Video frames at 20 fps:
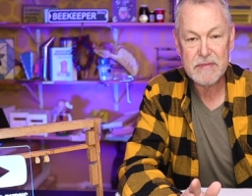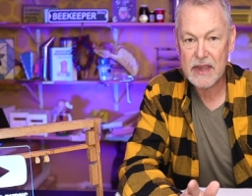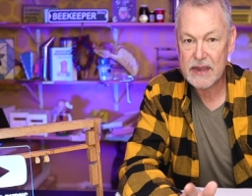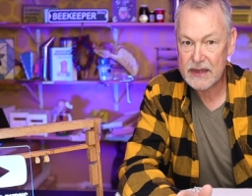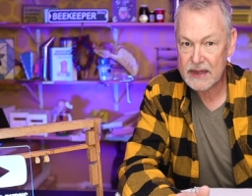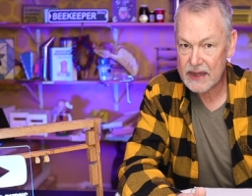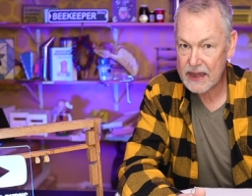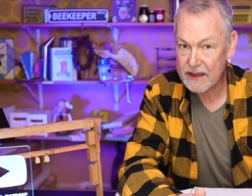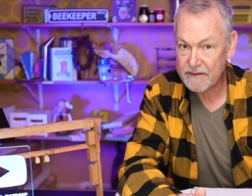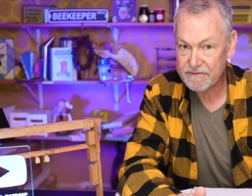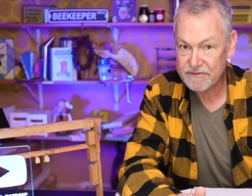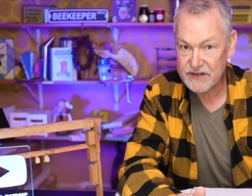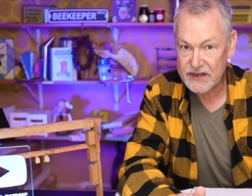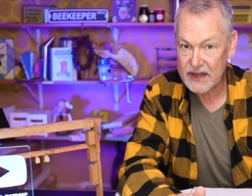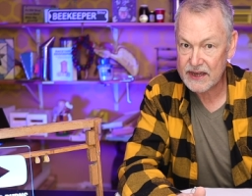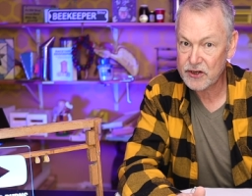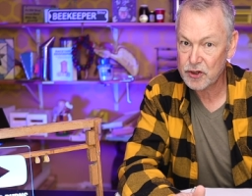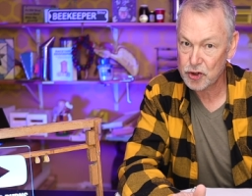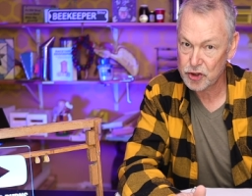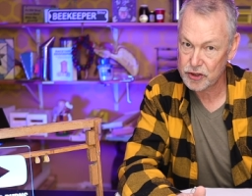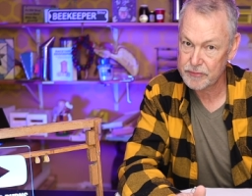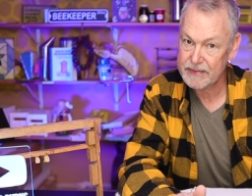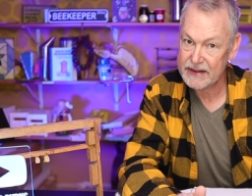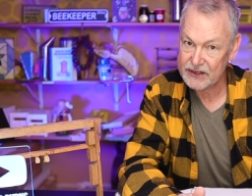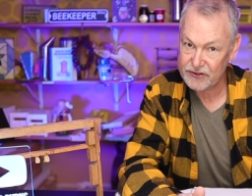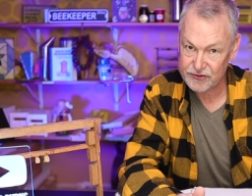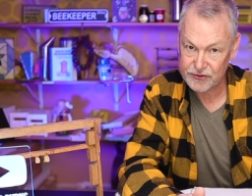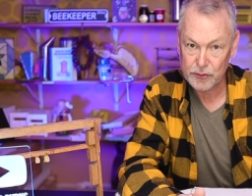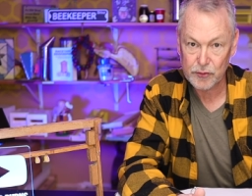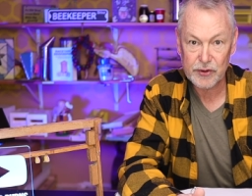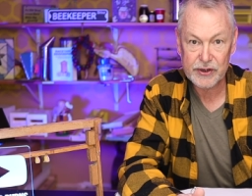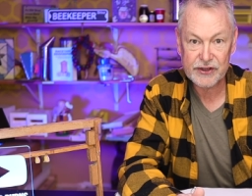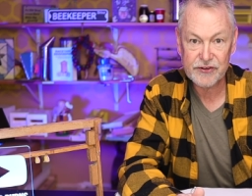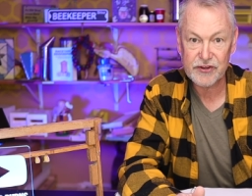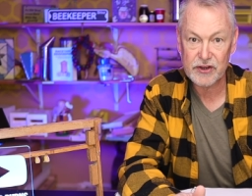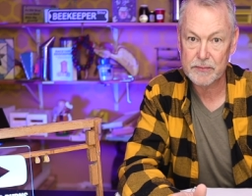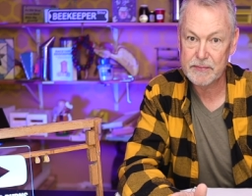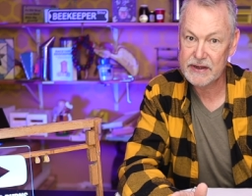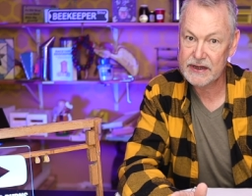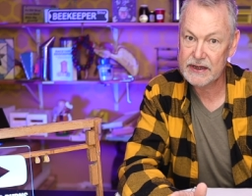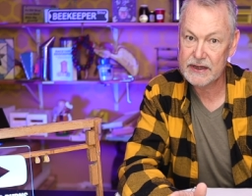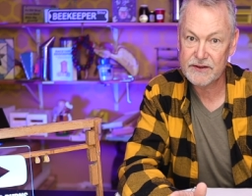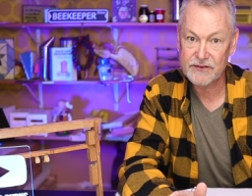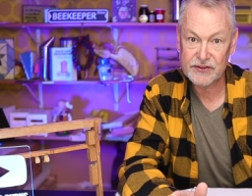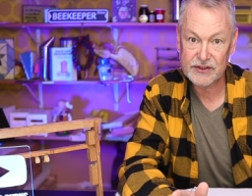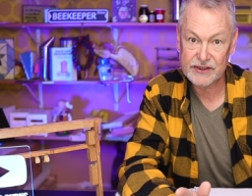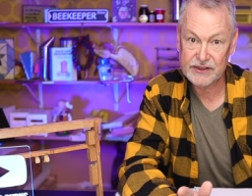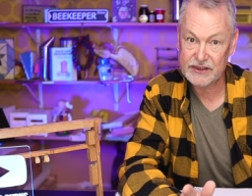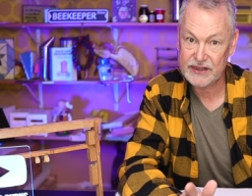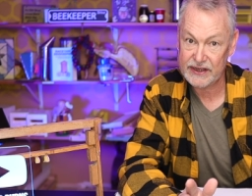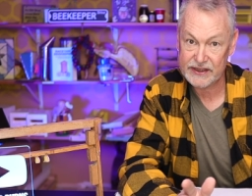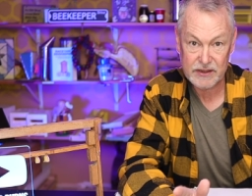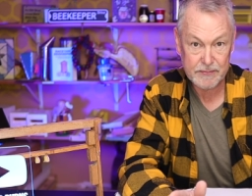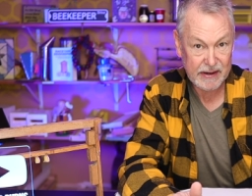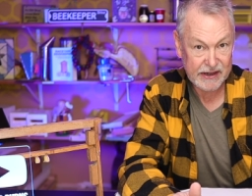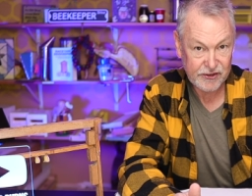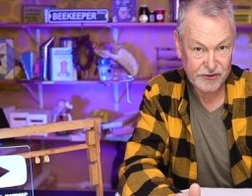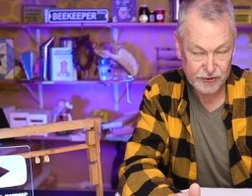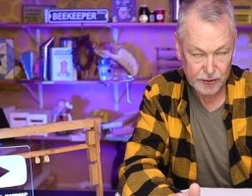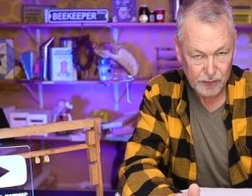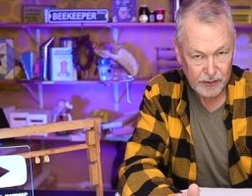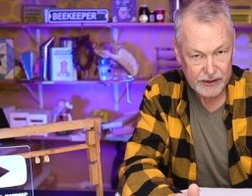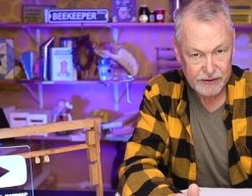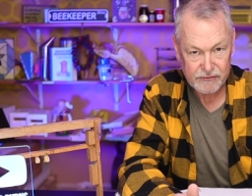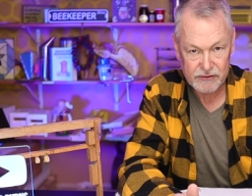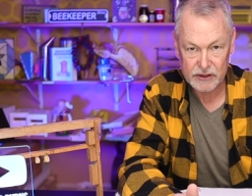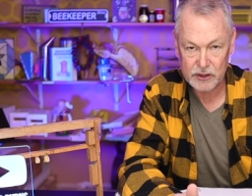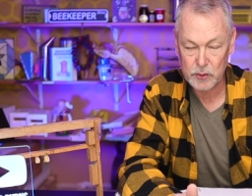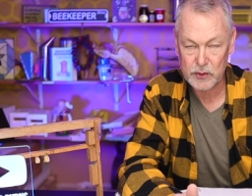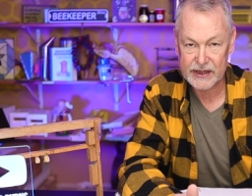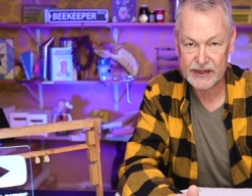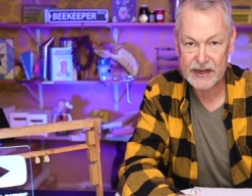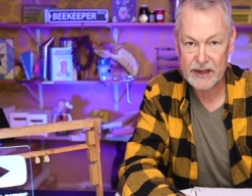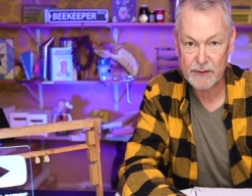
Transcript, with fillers: may have not heard my story, so let me just tell you my story real quick,